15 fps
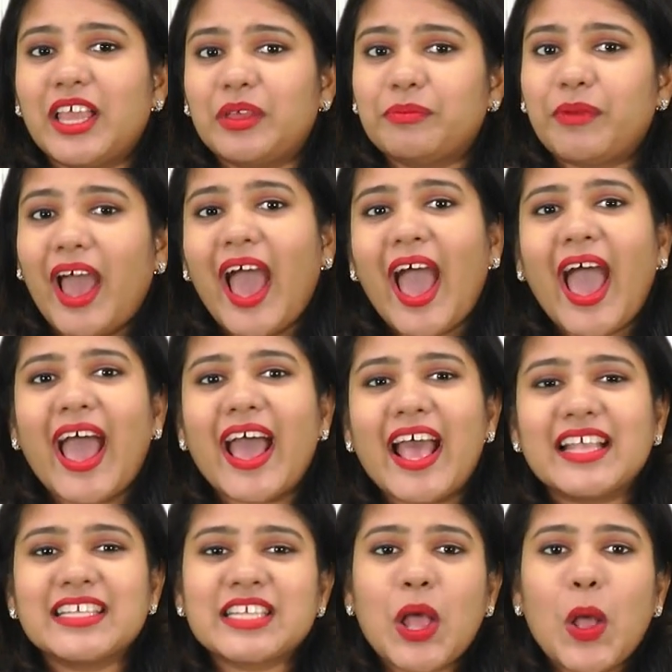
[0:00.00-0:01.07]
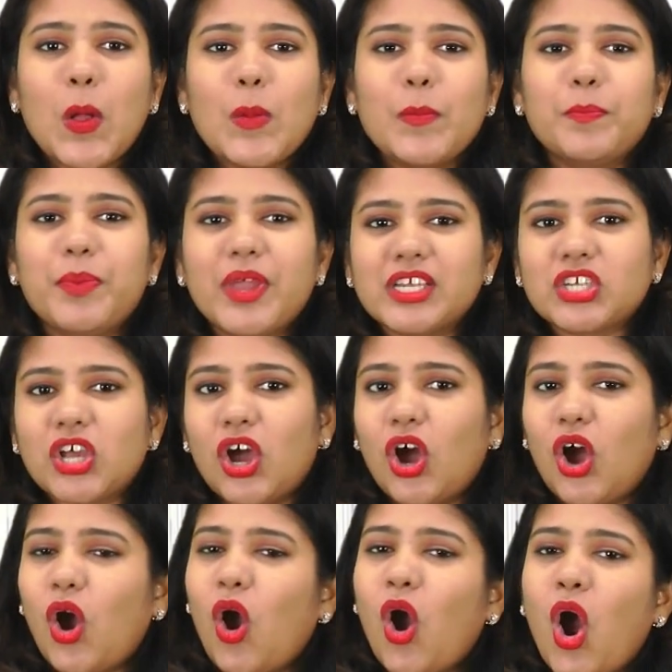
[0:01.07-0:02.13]
them as
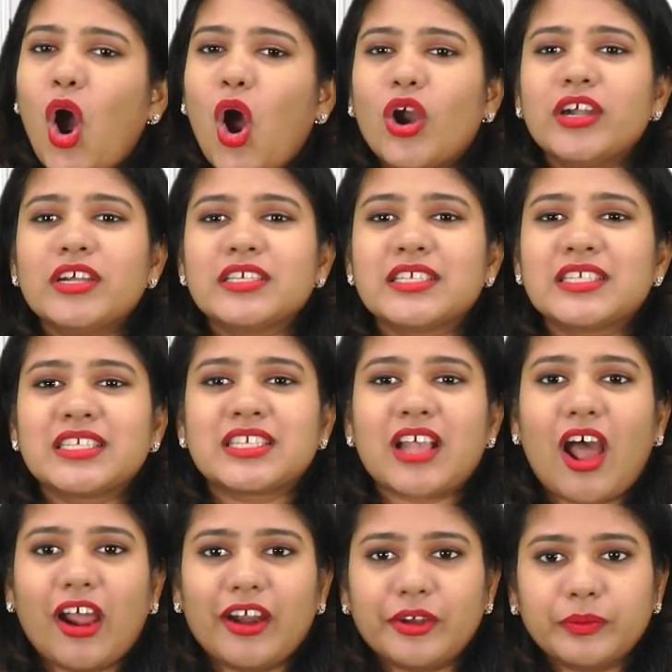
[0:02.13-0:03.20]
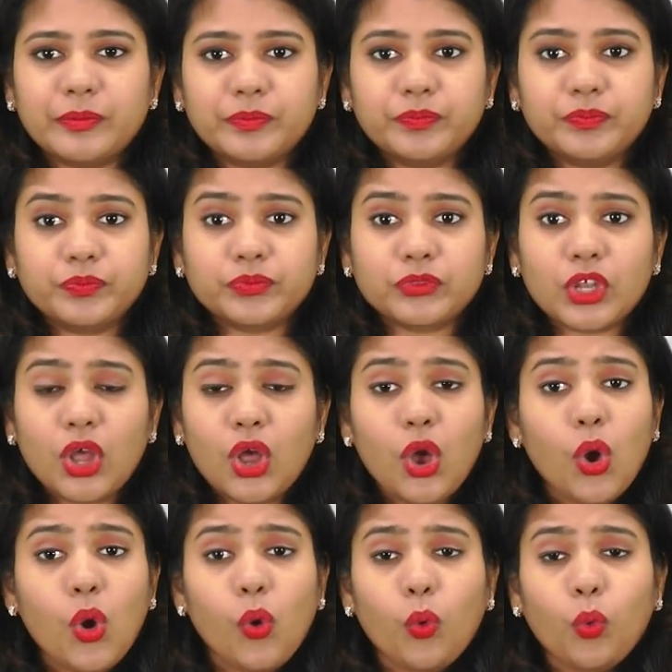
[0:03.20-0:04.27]
bitter or sour.
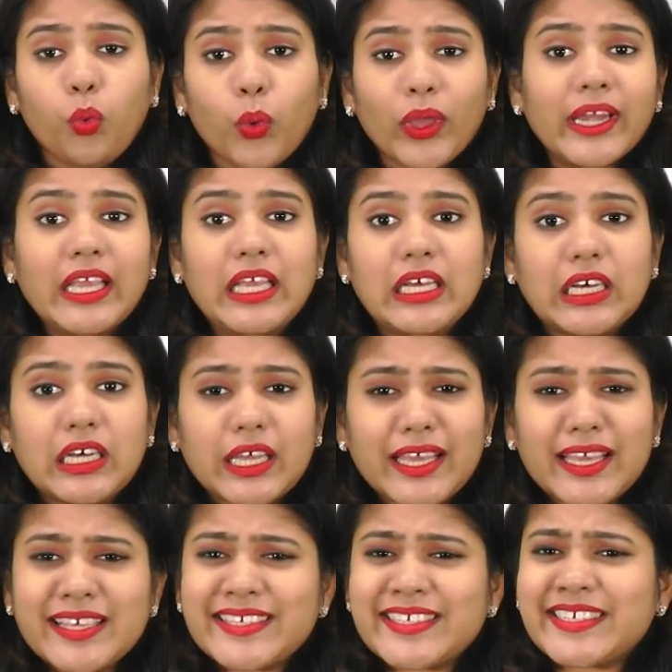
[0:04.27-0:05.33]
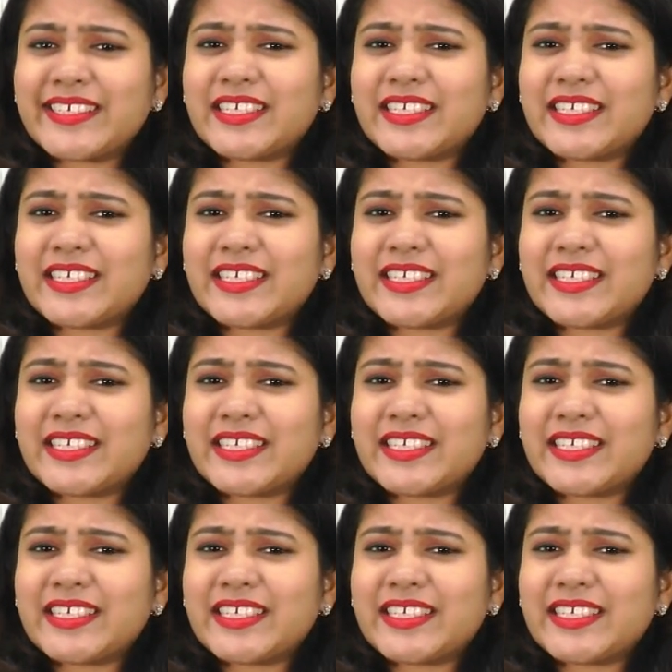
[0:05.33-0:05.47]
Vinegar is